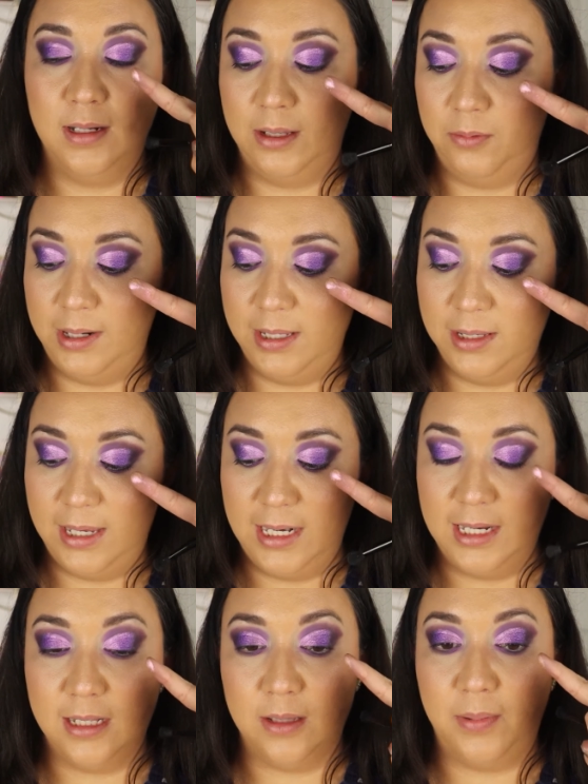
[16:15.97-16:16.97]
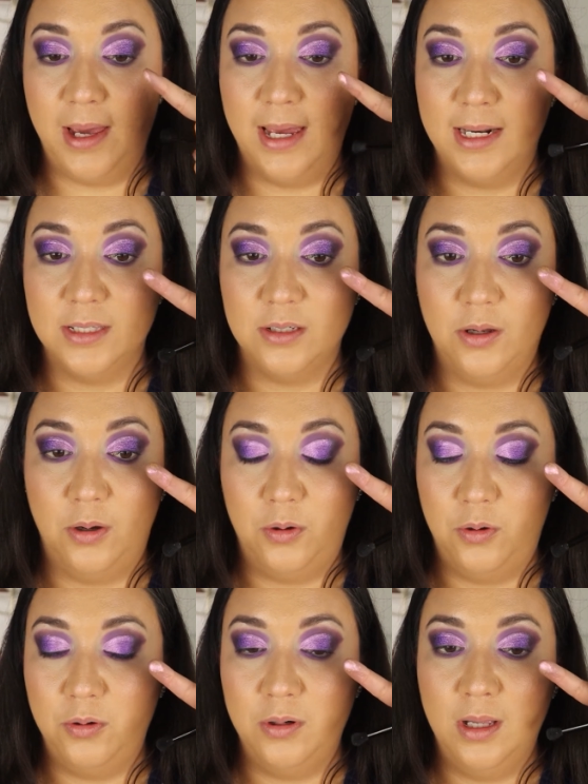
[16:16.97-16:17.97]
Like when I look at it in the pan, it's
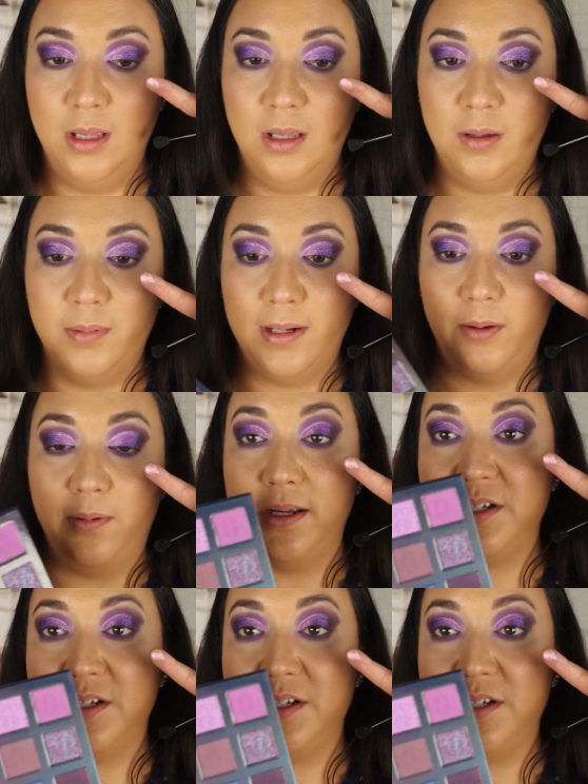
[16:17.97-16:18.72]
gold. But like when